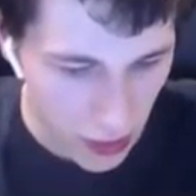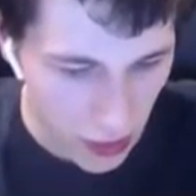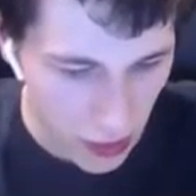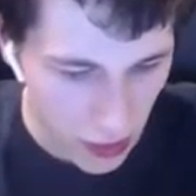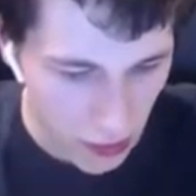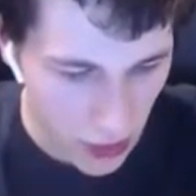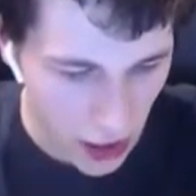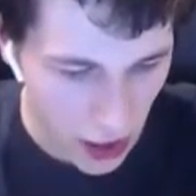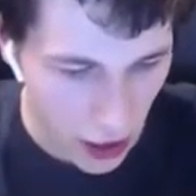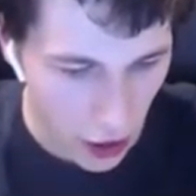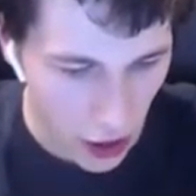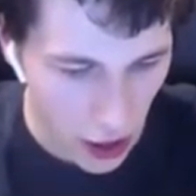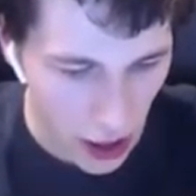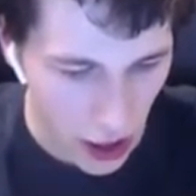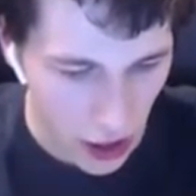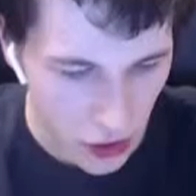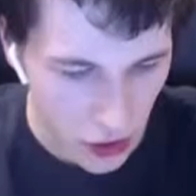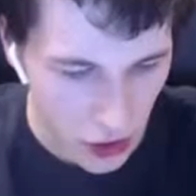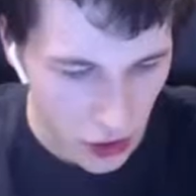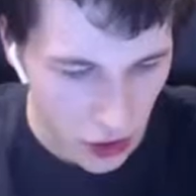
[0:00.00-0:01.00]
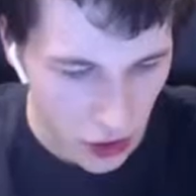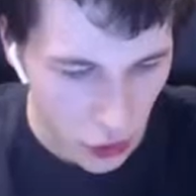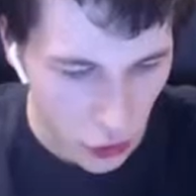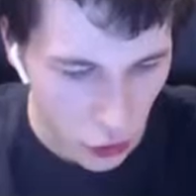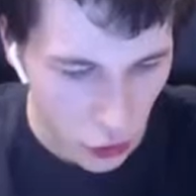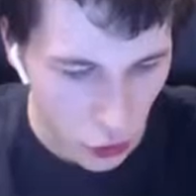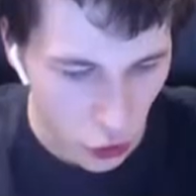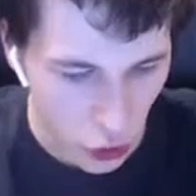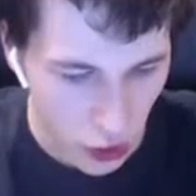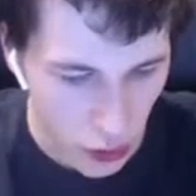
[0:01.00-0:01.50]
they are actually
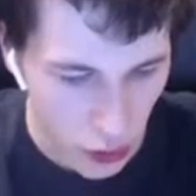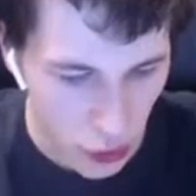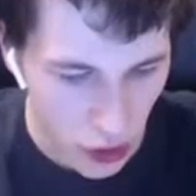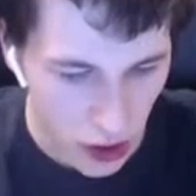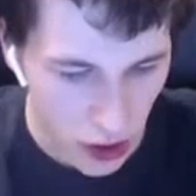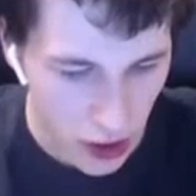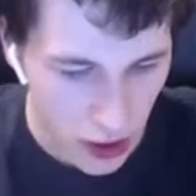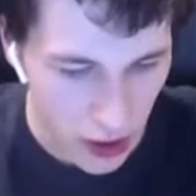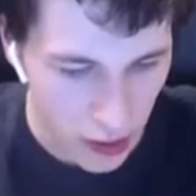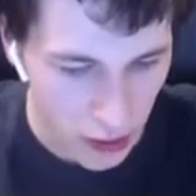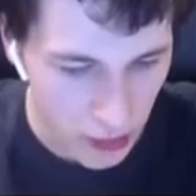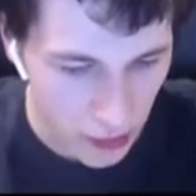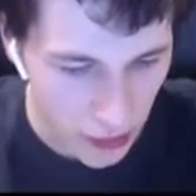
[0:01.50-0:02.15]
somewhere.